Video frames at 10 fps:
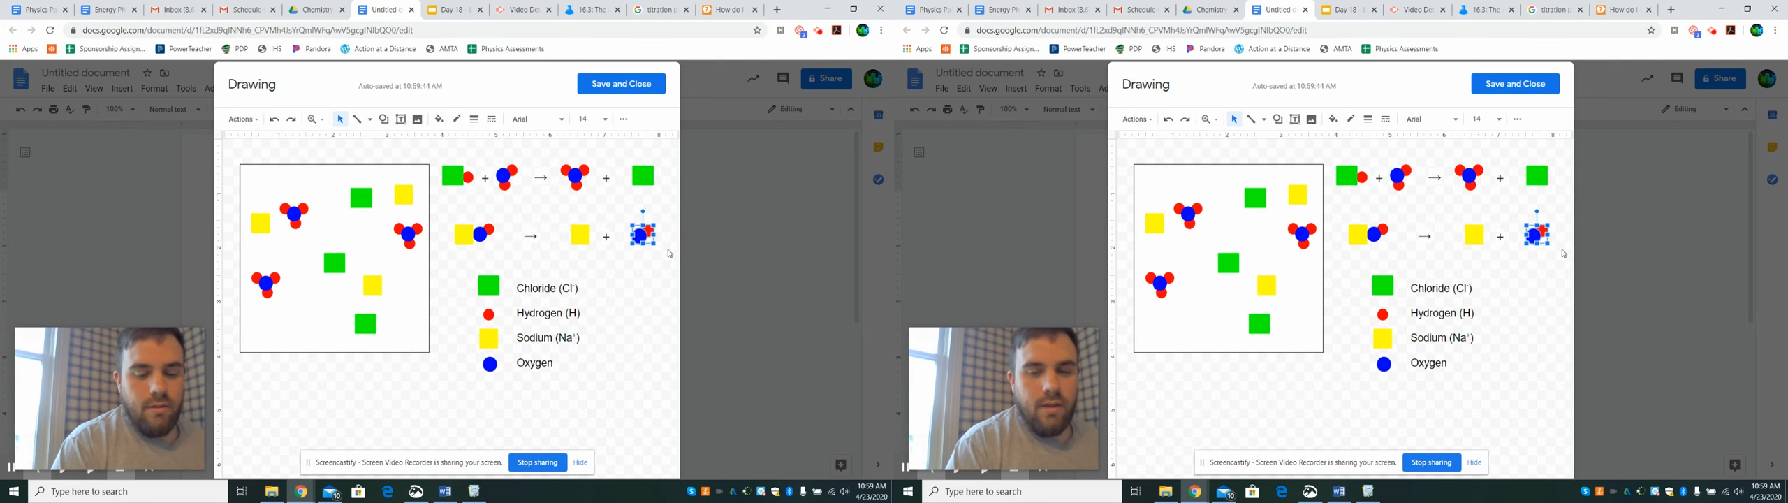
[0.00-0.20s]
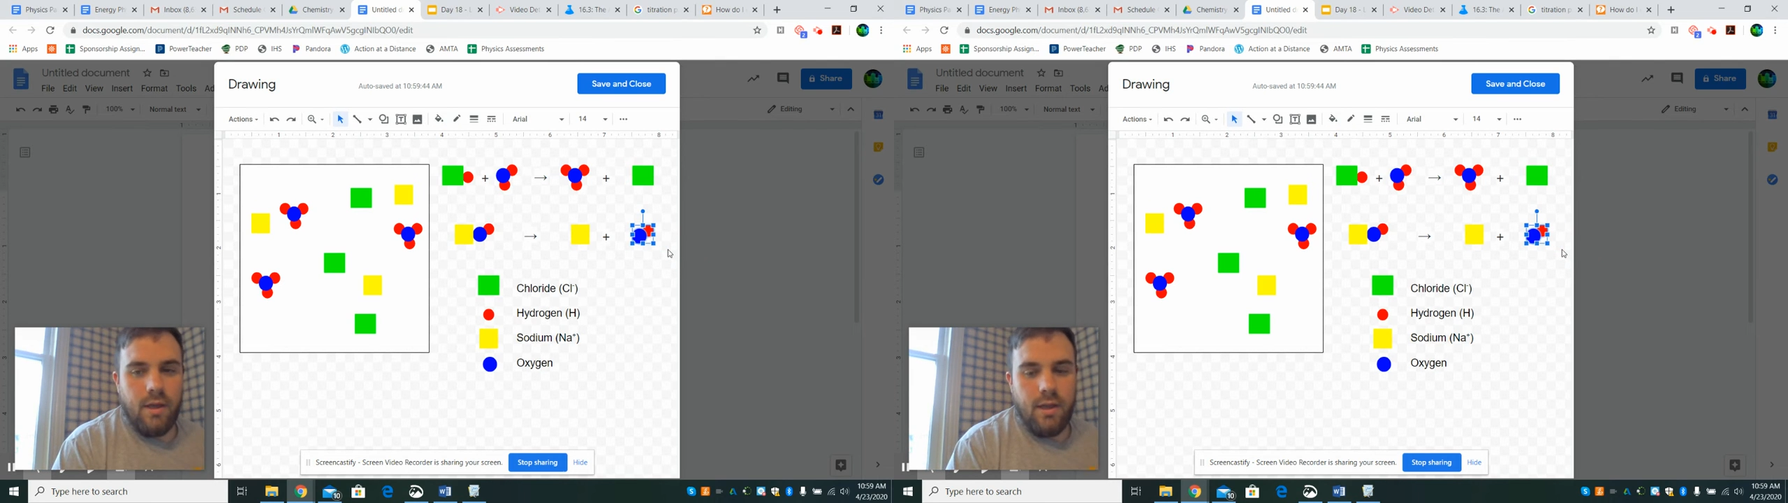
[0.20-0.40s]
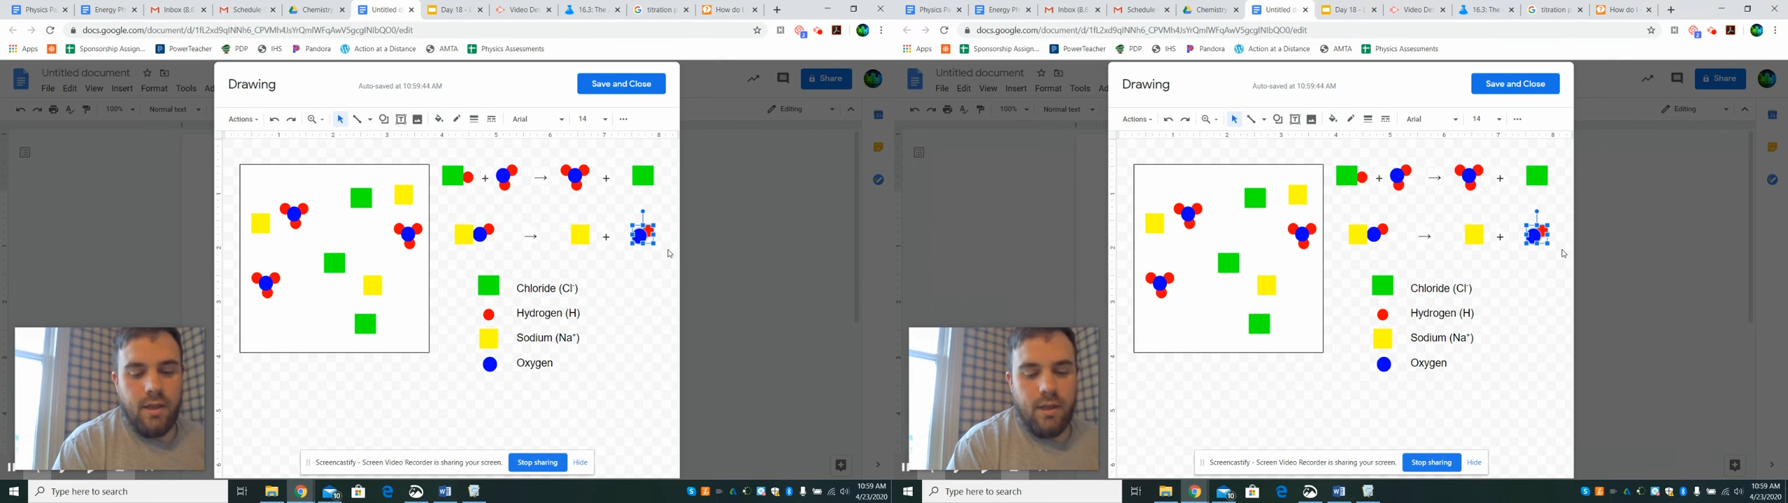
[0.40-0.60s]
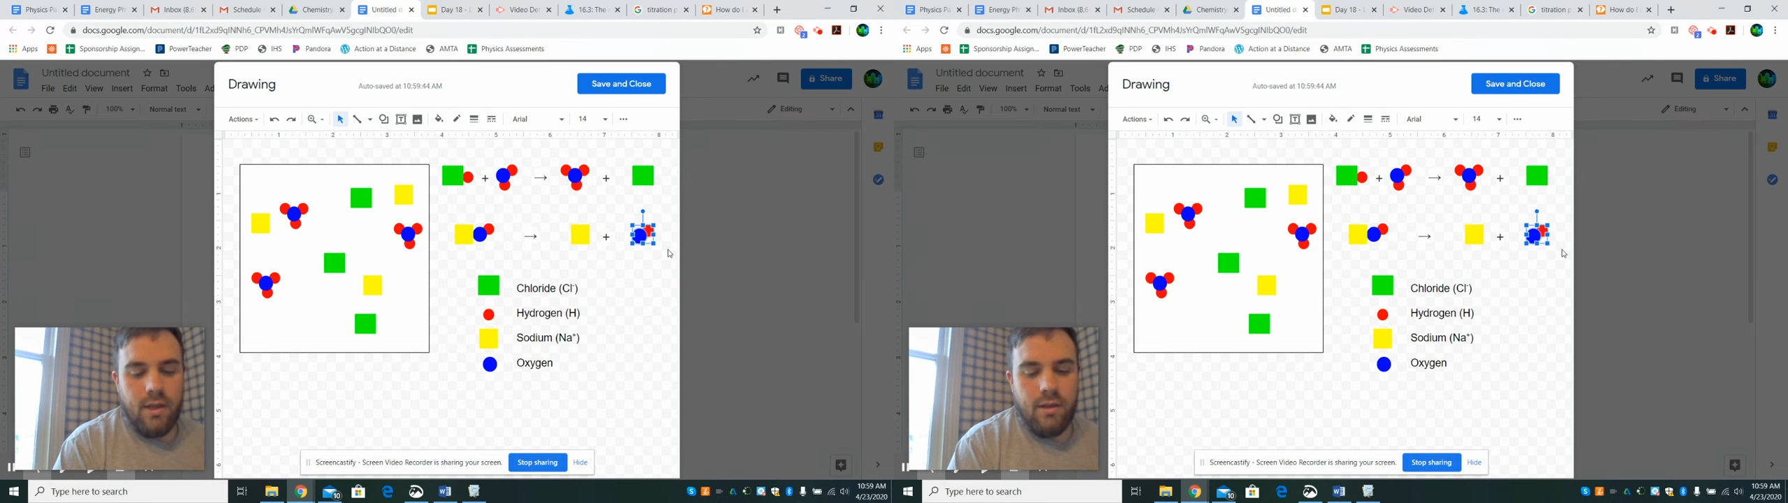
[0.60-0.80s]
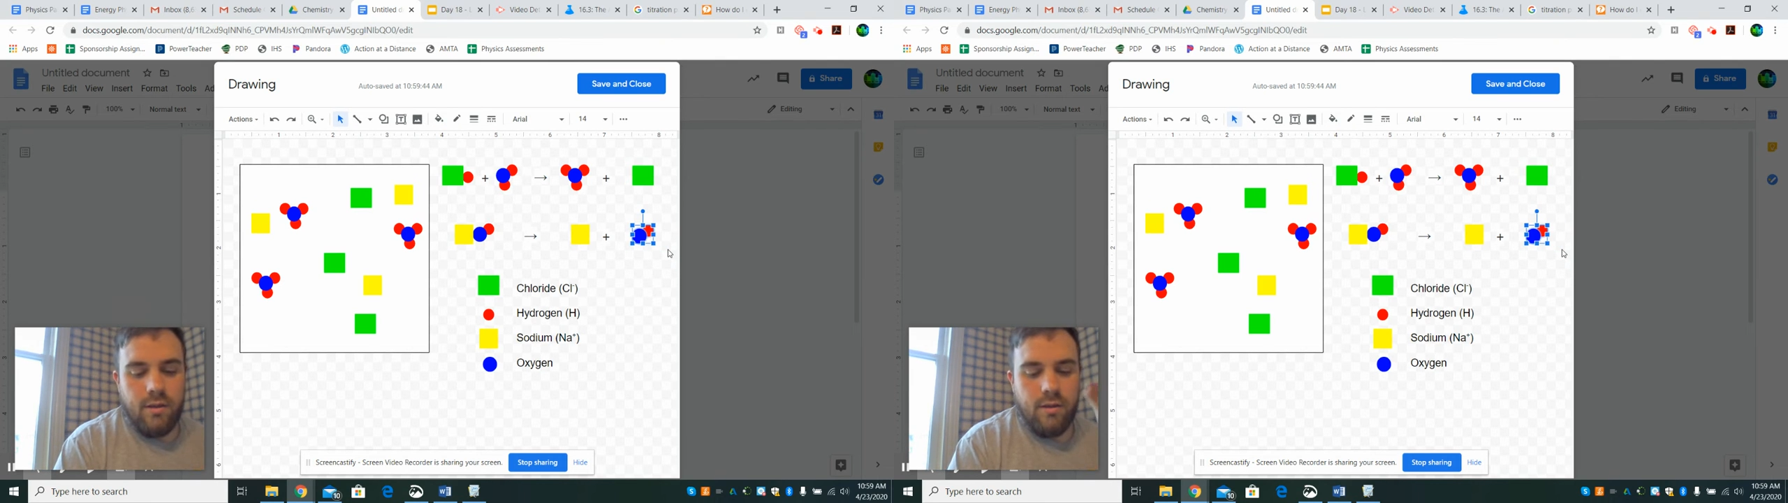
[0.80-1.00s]
the
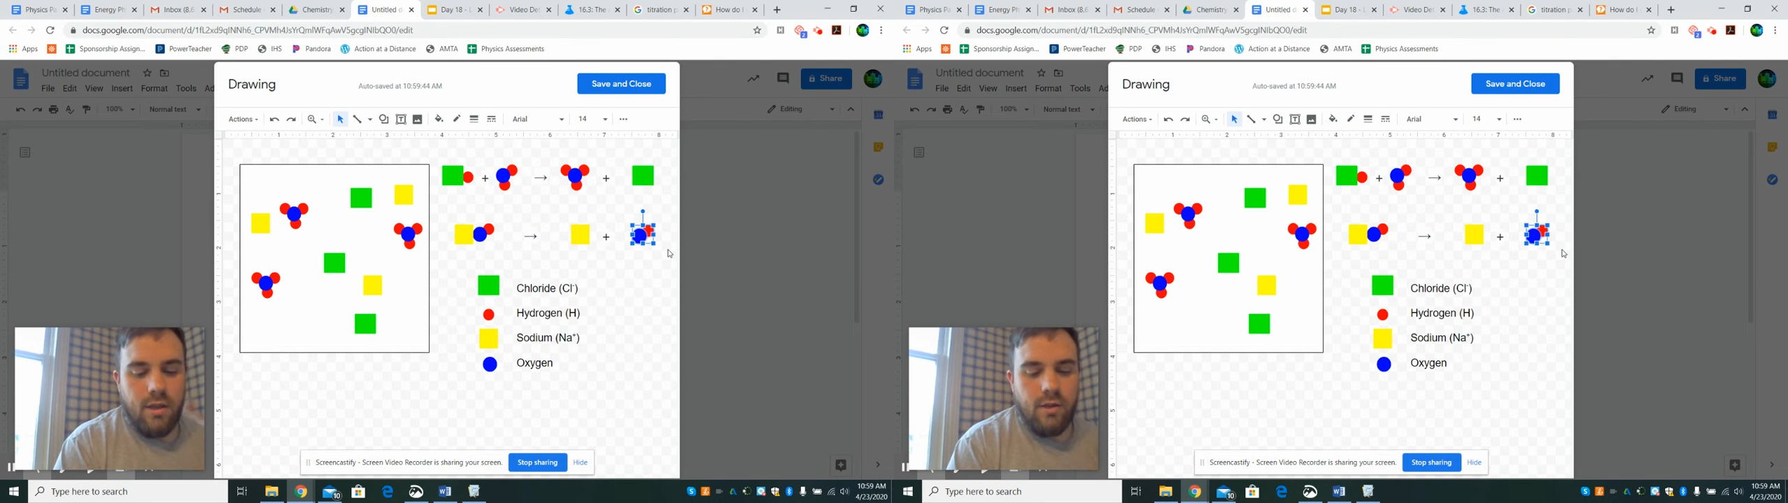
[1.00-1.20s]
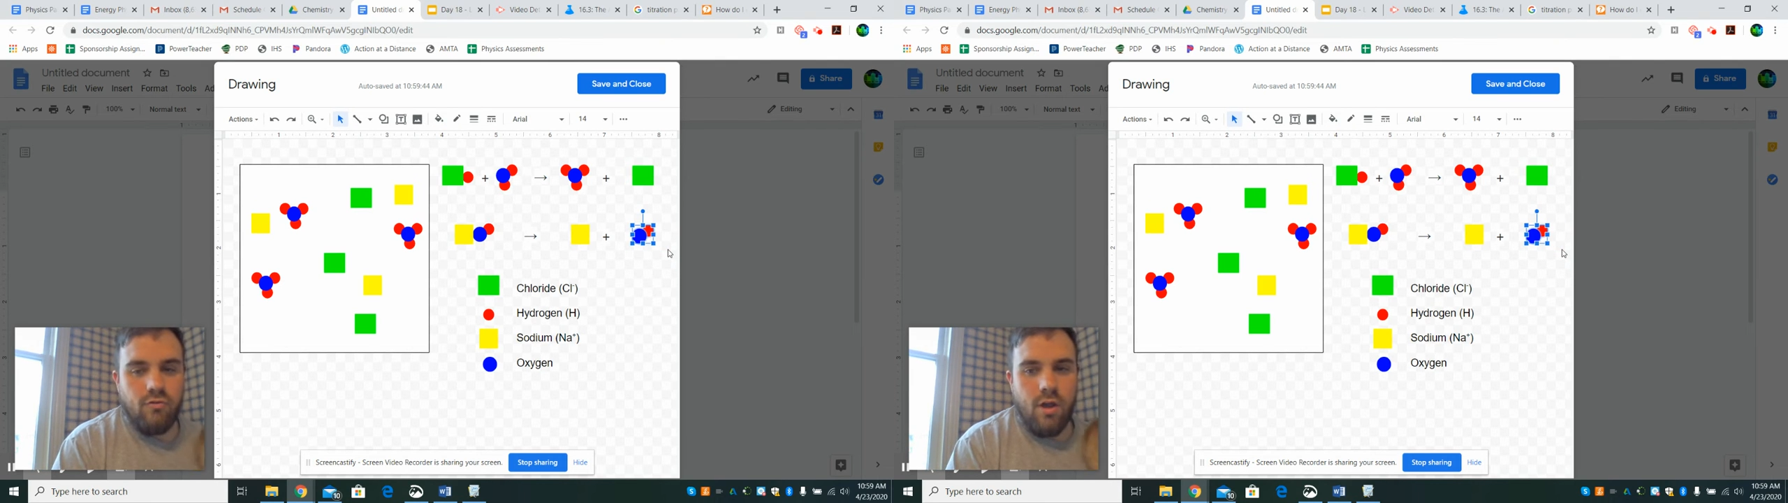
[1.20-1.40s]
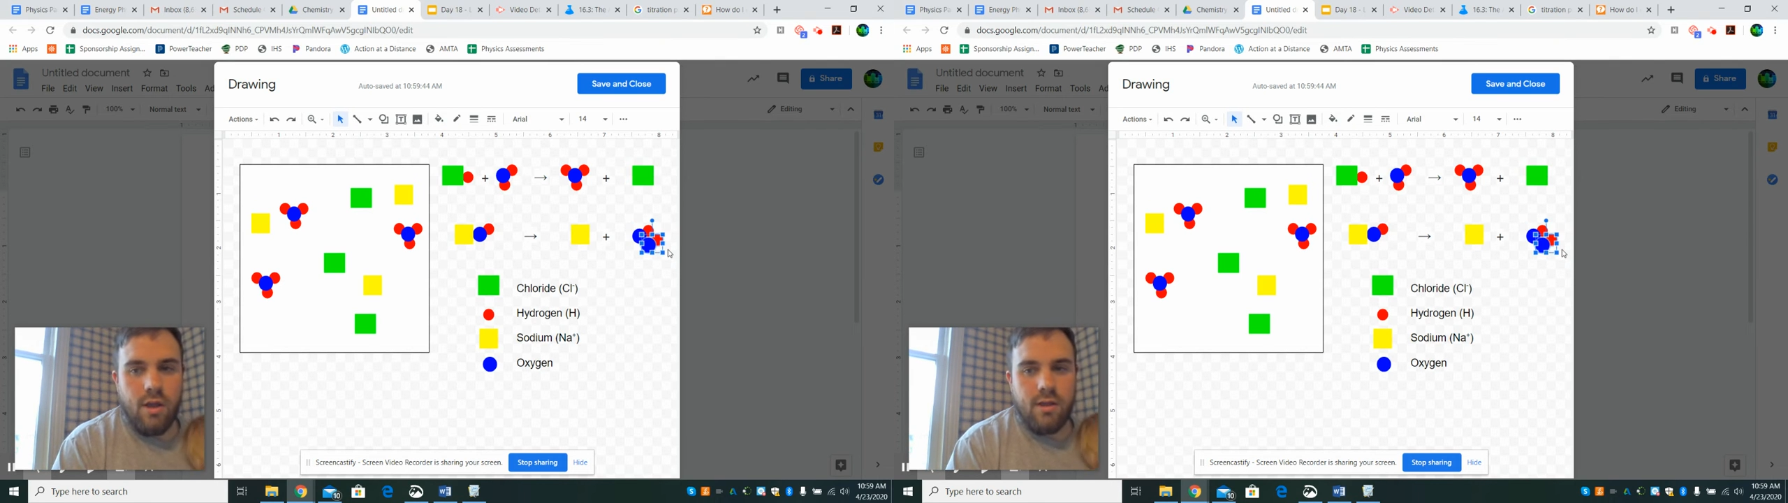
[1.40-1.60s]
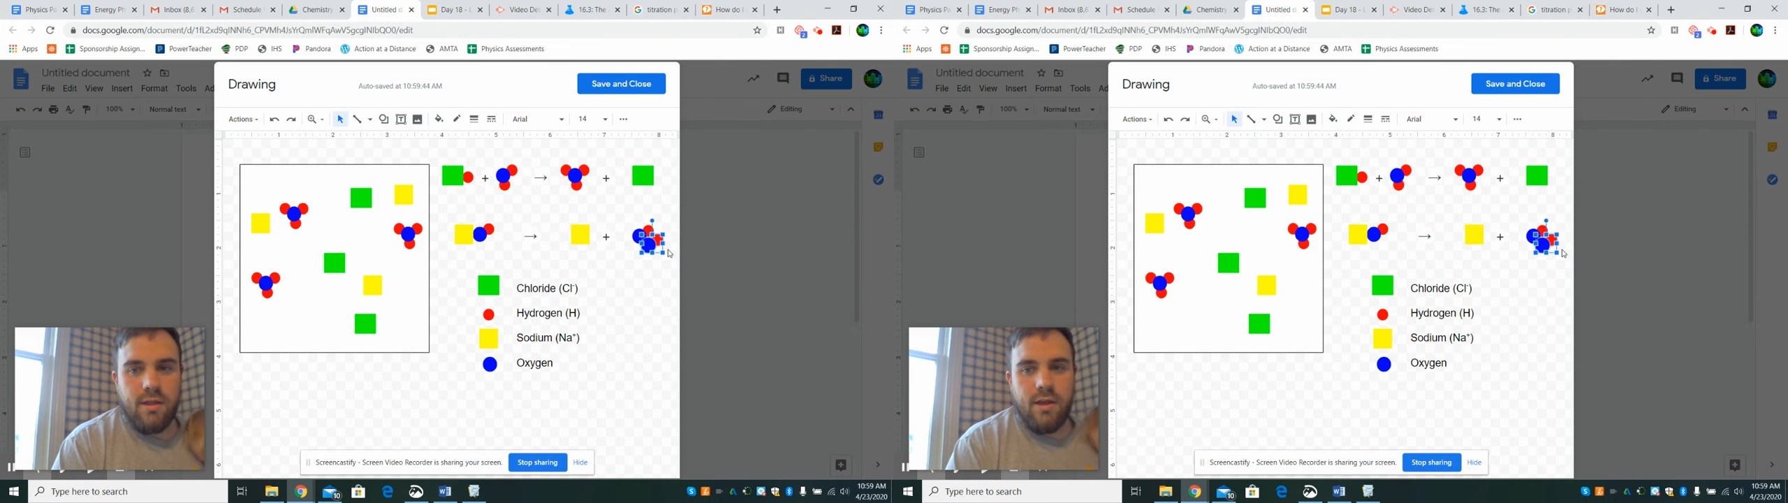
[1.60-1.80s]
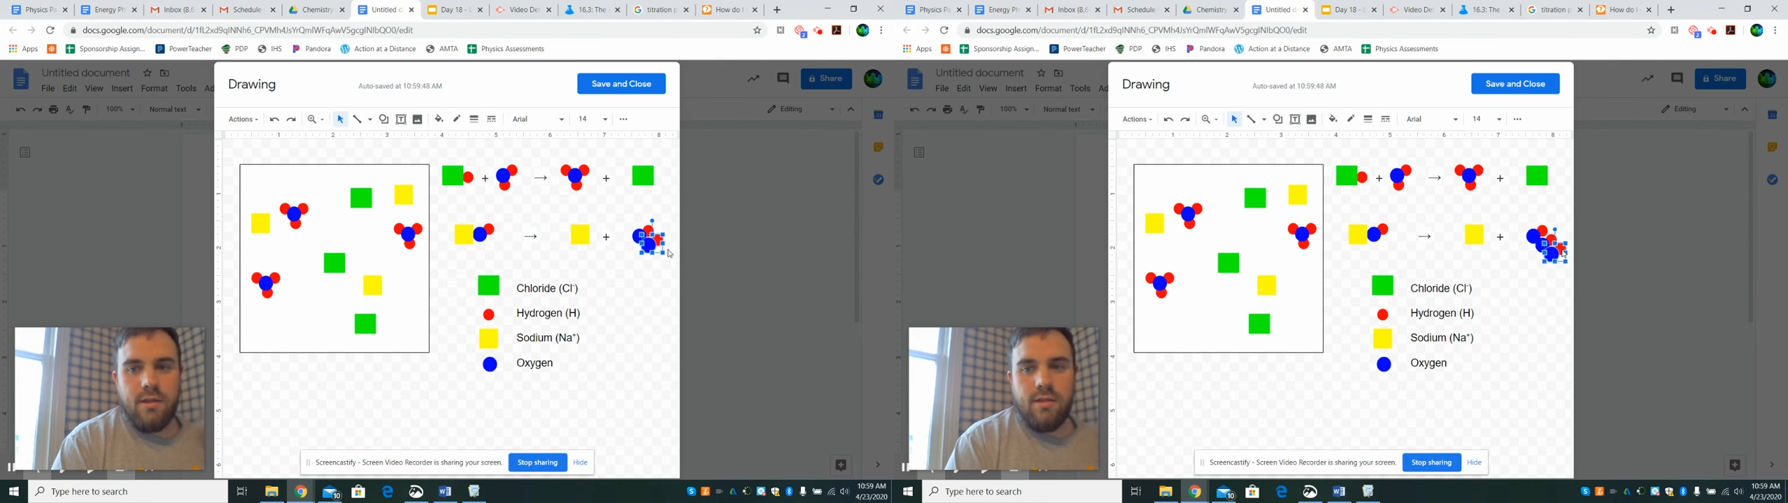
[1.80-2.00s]

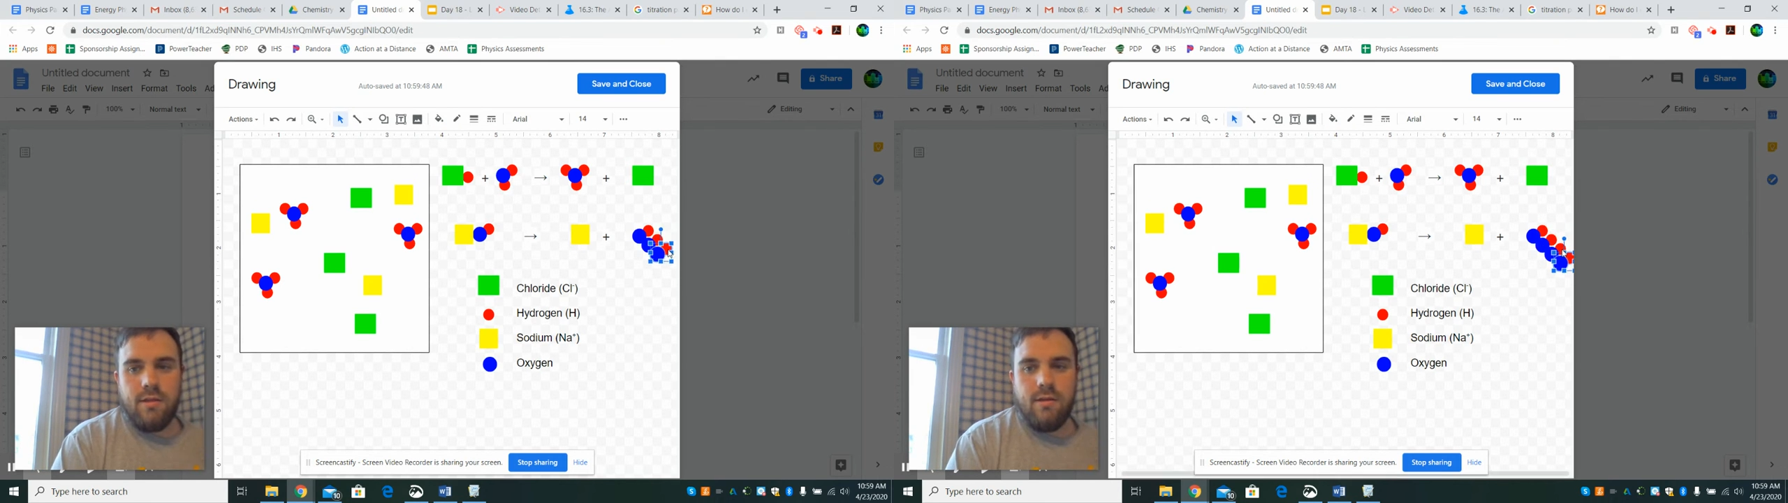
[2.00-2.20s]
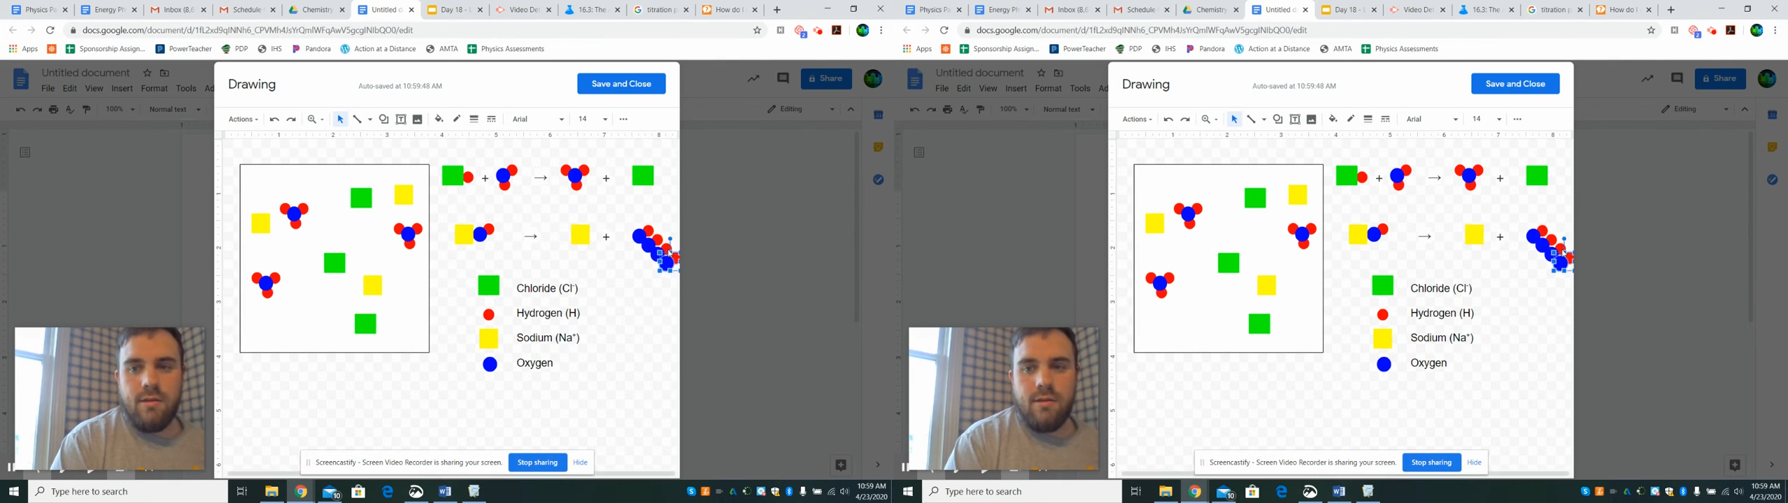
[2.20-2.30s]
hydroxides.